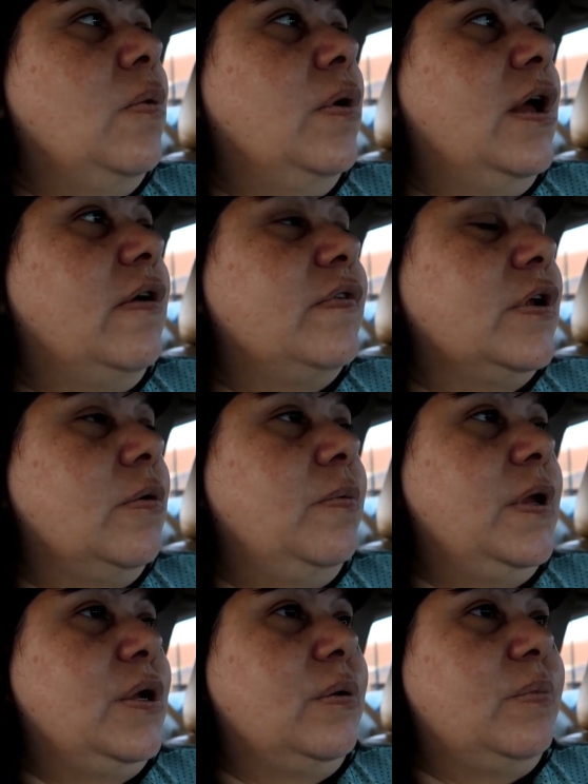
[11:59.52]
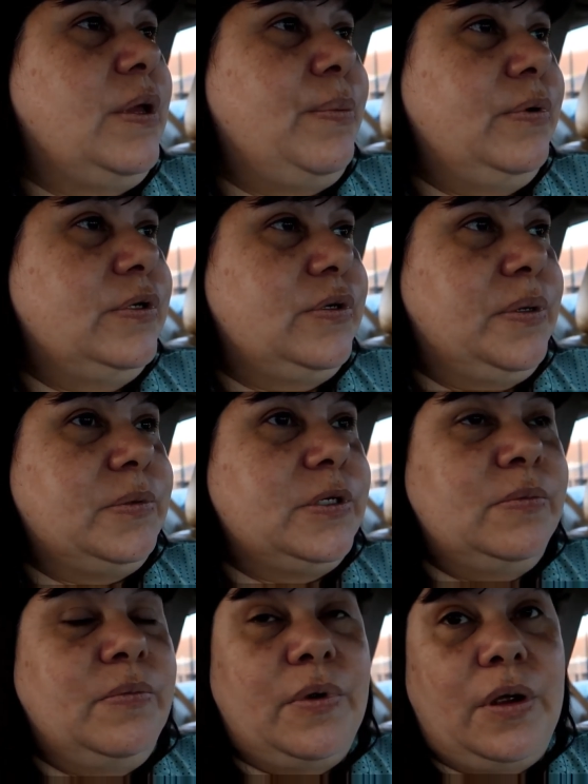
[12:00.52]
we'll have to go pick up that
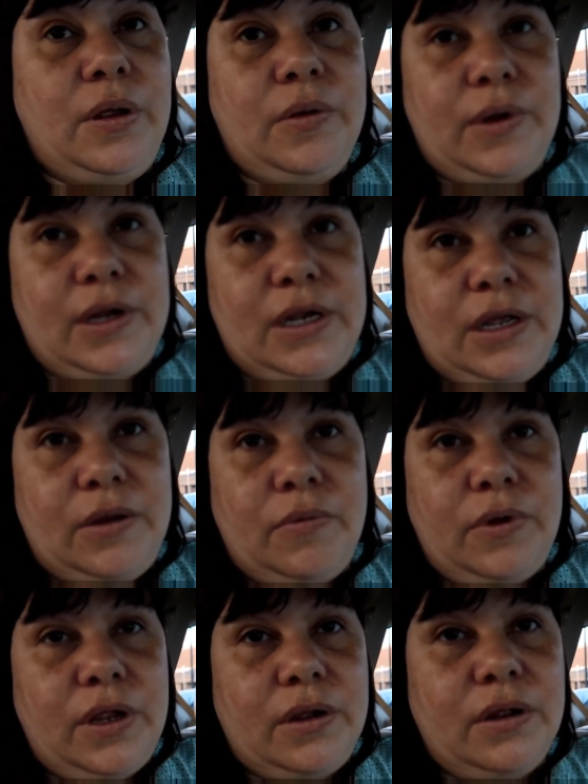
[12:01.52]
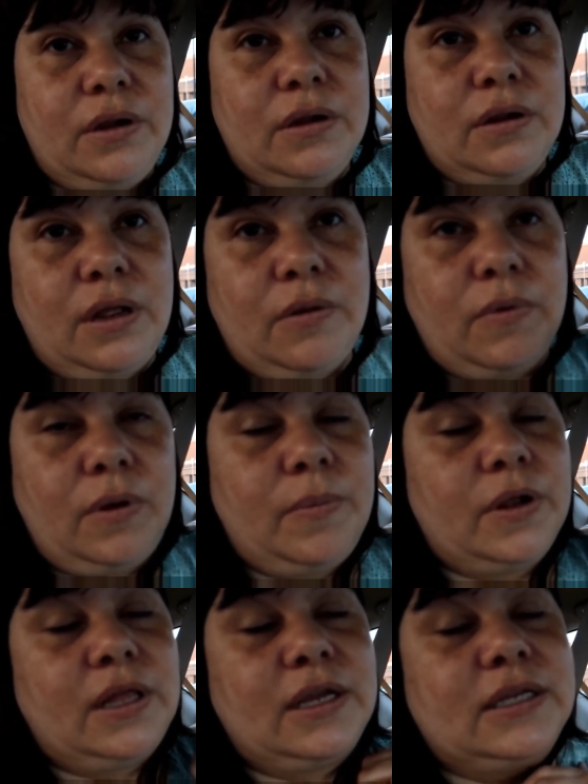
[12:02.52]
prescription, but right now are at
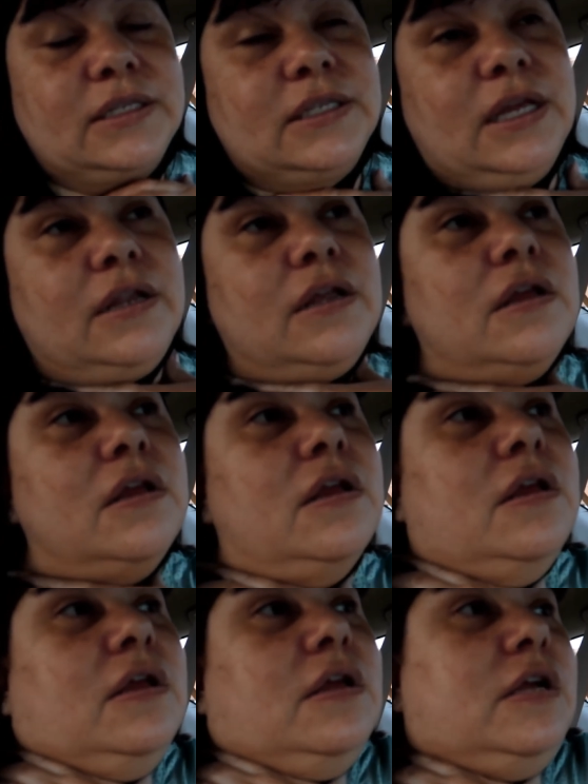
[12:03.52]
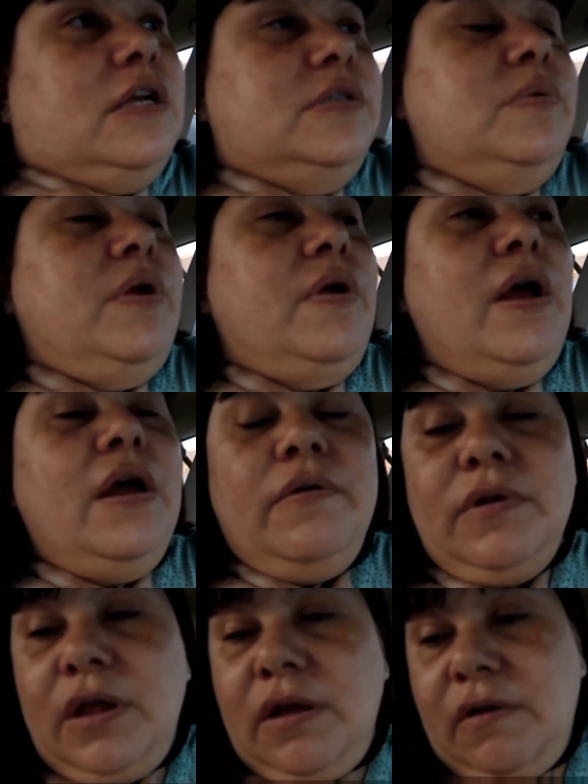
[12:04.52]
Walmart, like I said, because we are
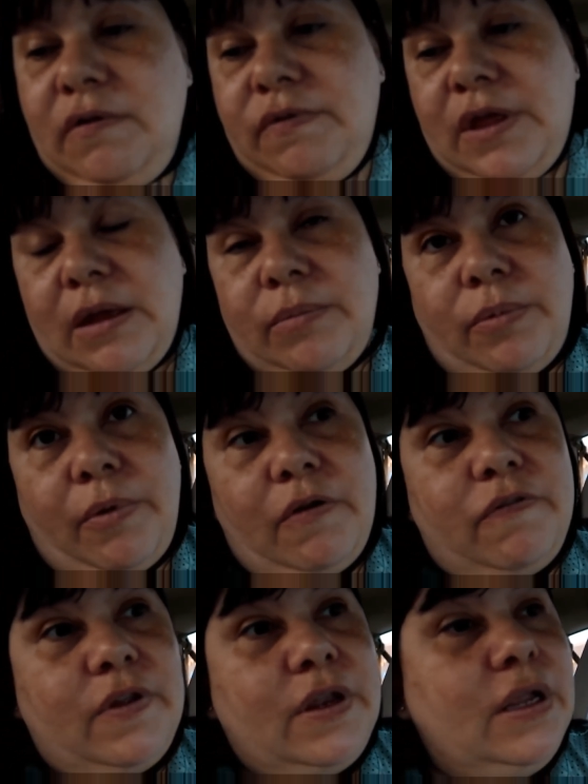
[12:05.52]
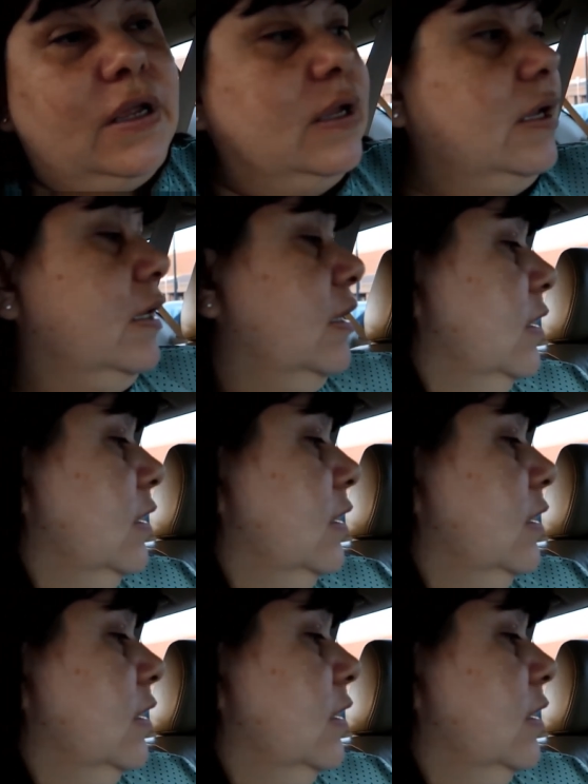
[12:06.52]
out of the ibuprofen, and